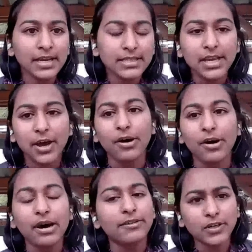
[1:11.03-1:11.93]
So
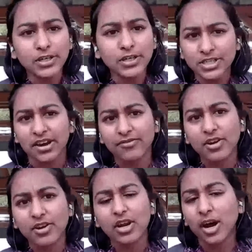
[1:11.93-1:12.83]
first
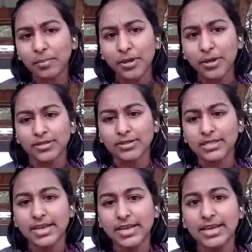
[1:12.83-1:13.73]
off,
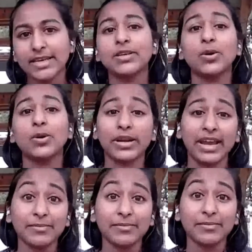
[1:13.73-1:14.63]
compost is
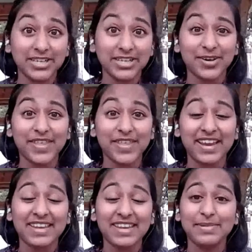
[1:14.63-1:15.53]
organic material
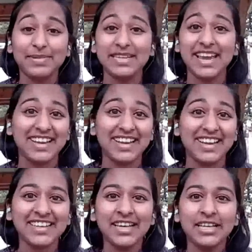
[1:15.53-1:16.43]
that can be
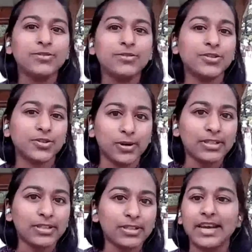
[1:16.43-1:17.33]
added to
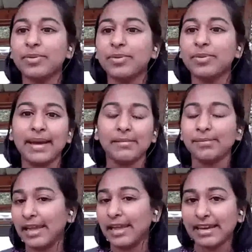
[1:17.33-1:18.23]
soil to help
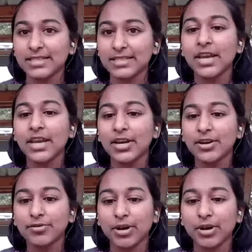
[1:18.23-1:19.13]
plants
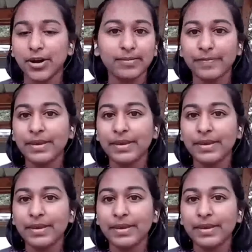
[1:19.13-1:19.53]
grow